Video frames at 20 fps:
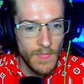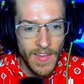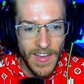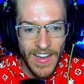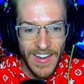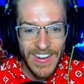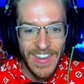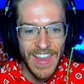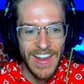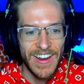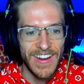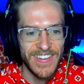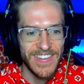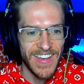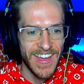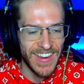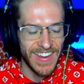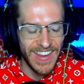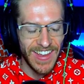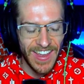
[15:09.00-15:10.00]
Again guys,
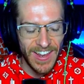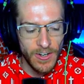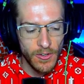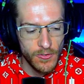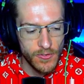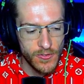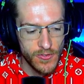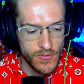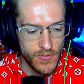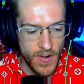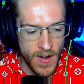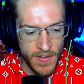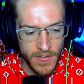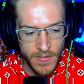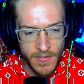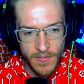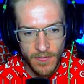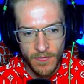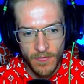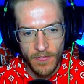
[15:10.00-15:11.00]
I cannot
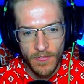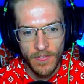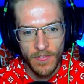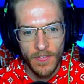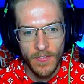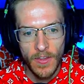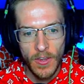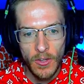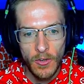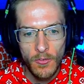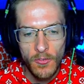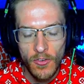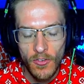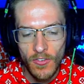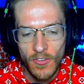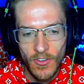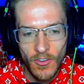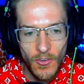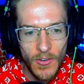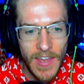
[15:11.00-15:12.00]
stress
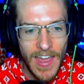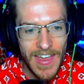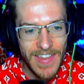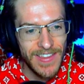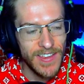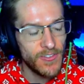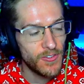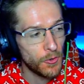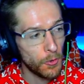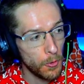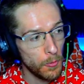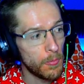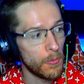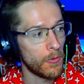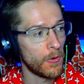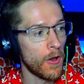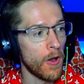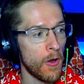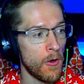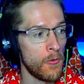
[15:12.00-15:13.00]
that you get this coupon
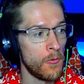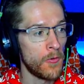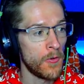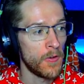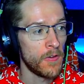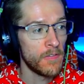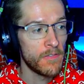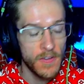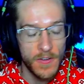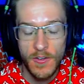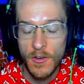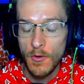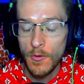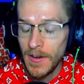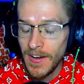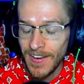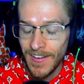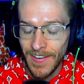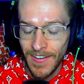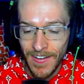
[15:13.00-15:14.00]
code for
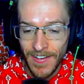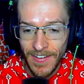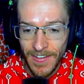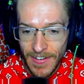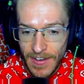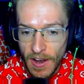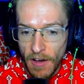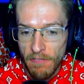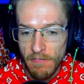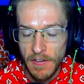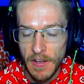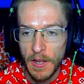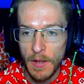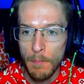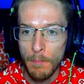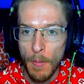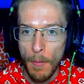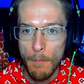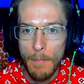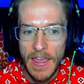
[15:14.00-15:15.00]
doing nothing
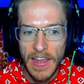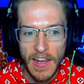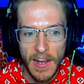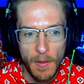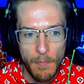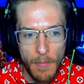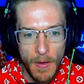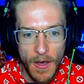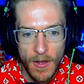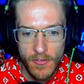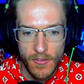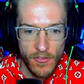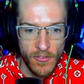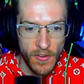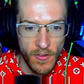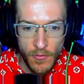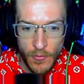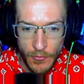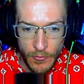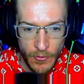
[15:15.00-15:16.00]
but making a purchase.
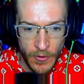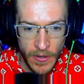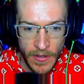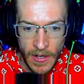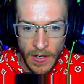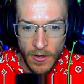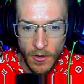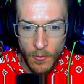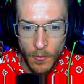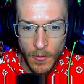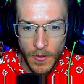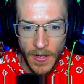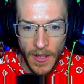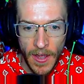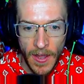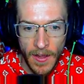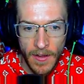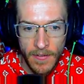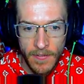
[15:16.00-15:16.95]
It's free and look what you get.